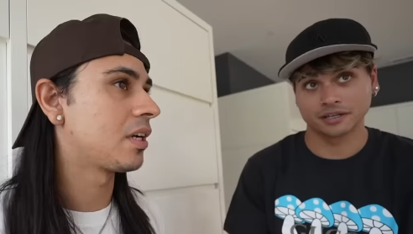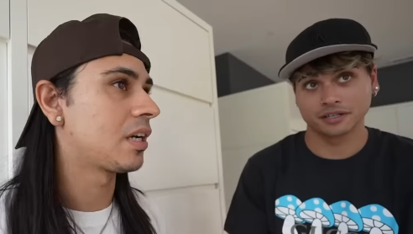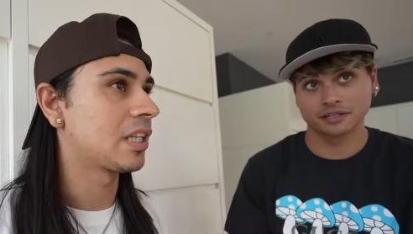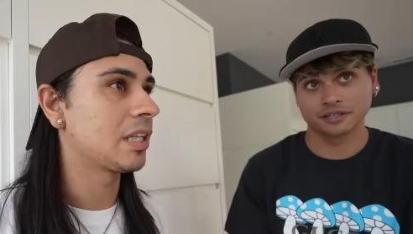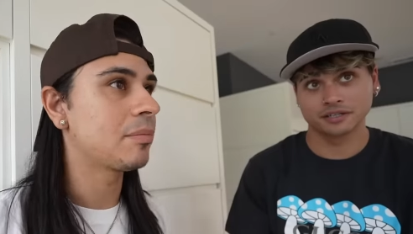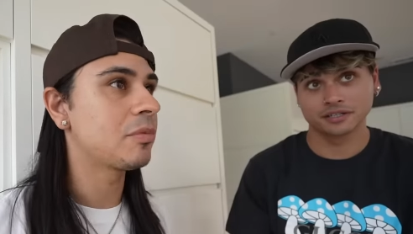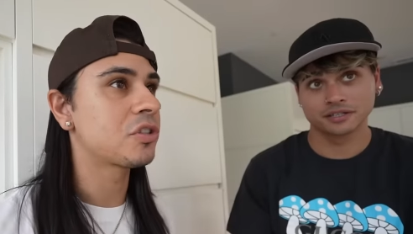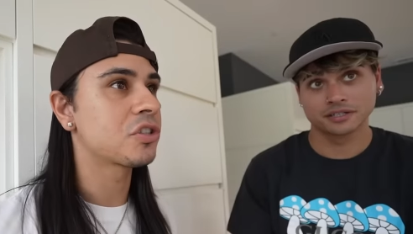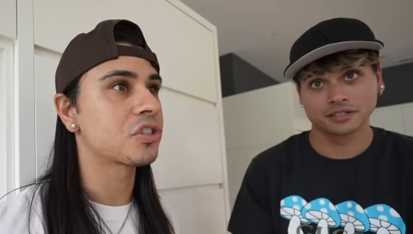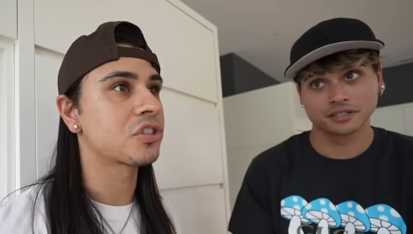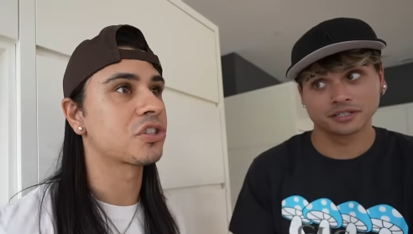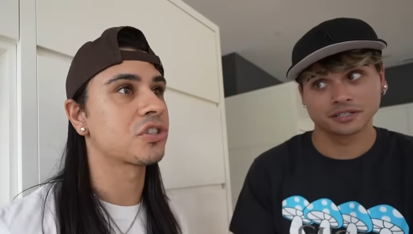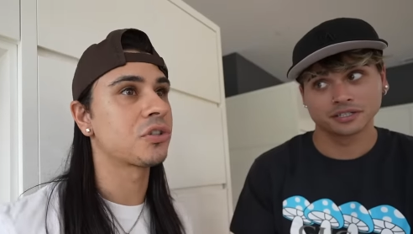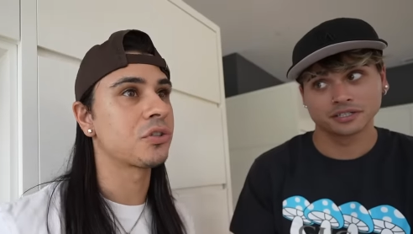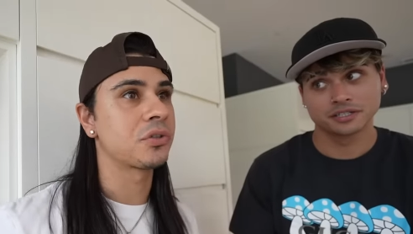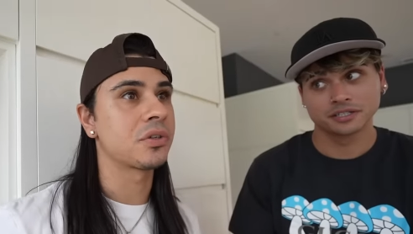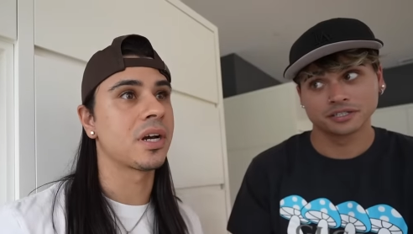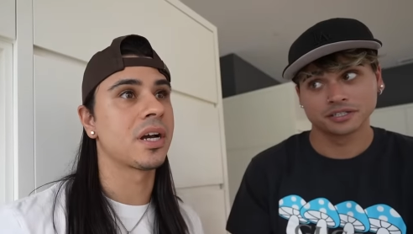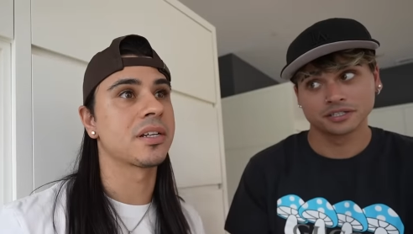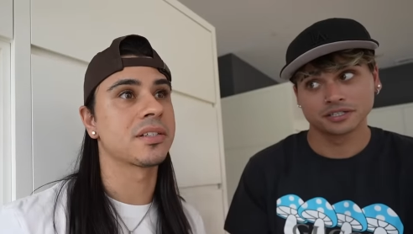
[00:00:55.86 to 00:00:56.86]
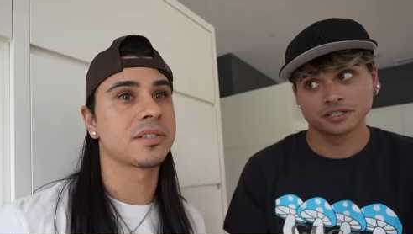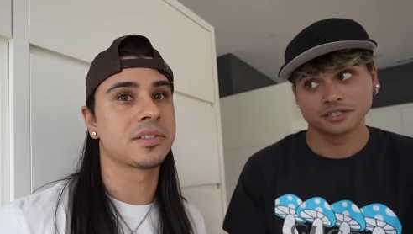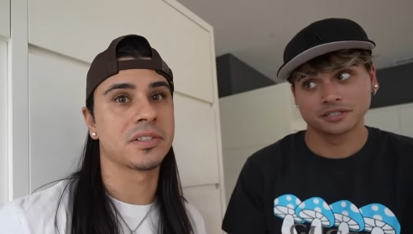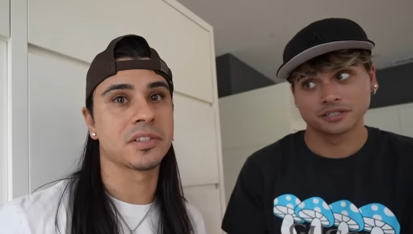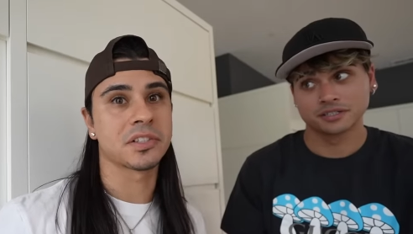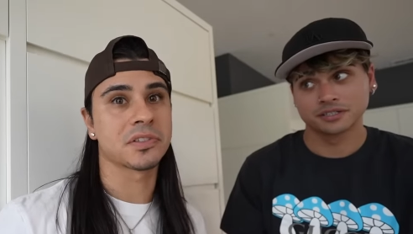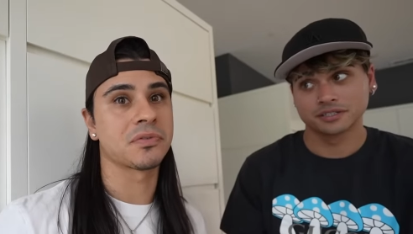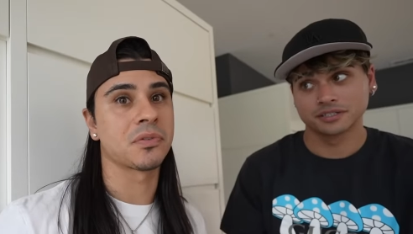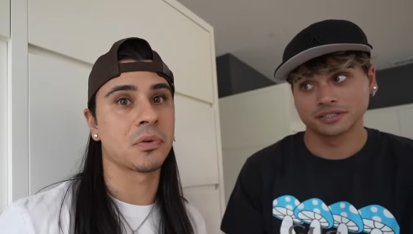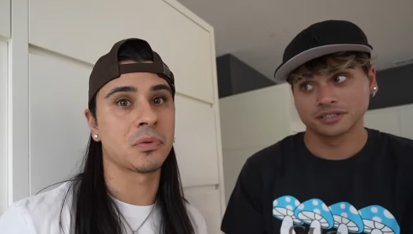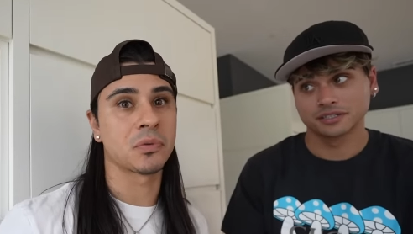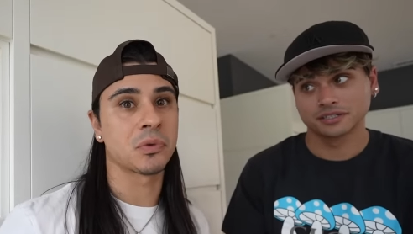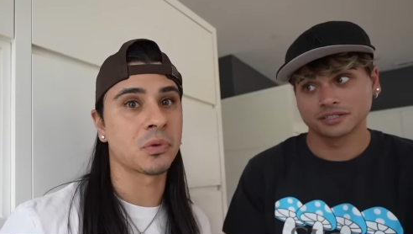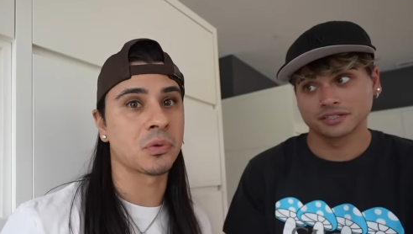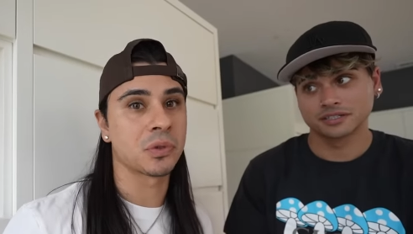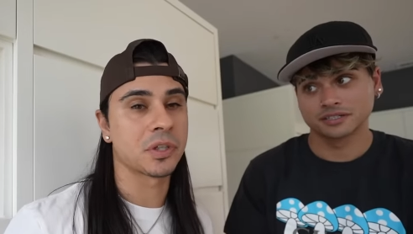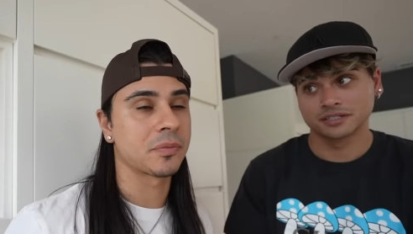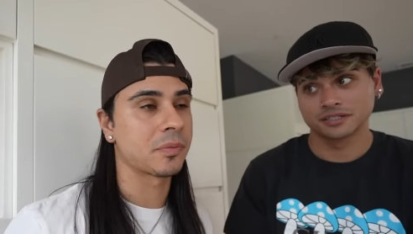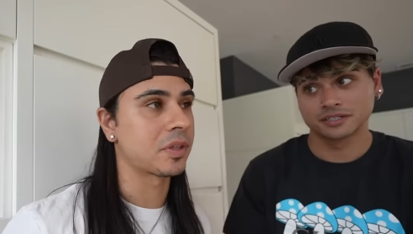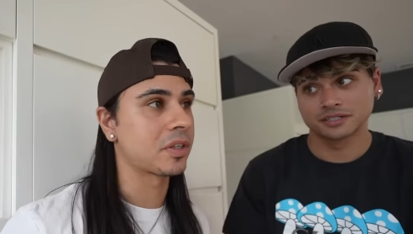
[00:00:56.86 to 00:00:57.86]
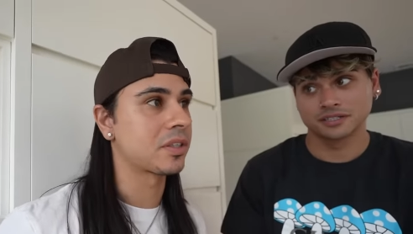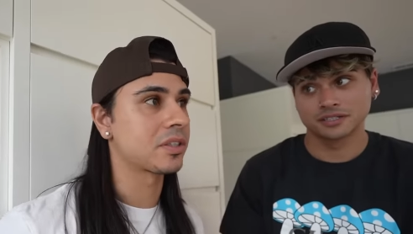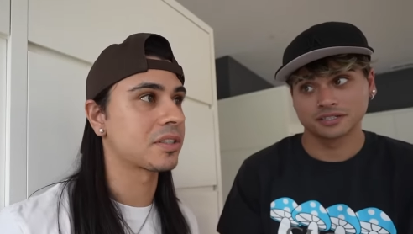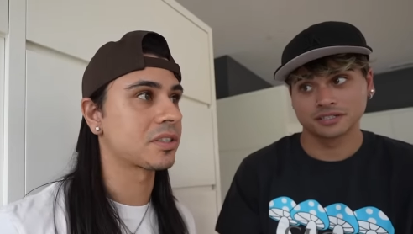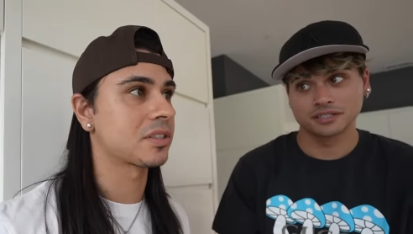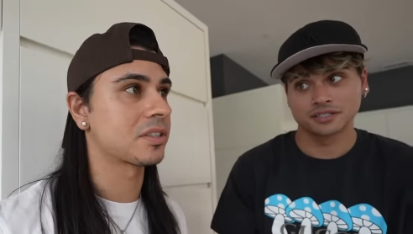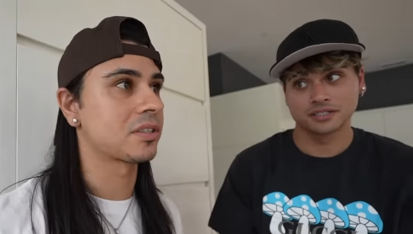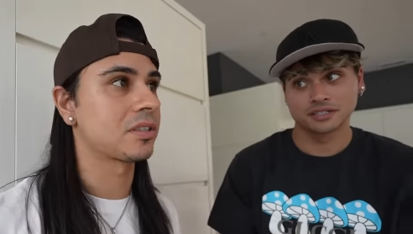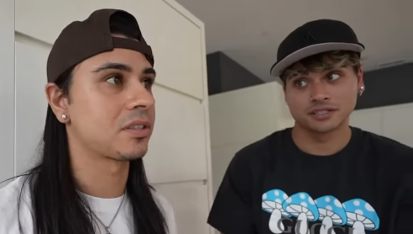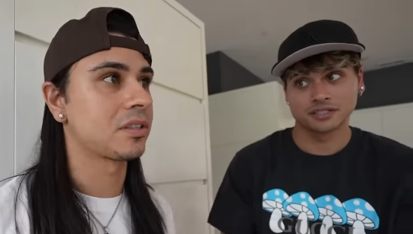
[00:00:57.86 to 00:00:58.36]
Speaker 1: And let me just show you guys this phone real quick because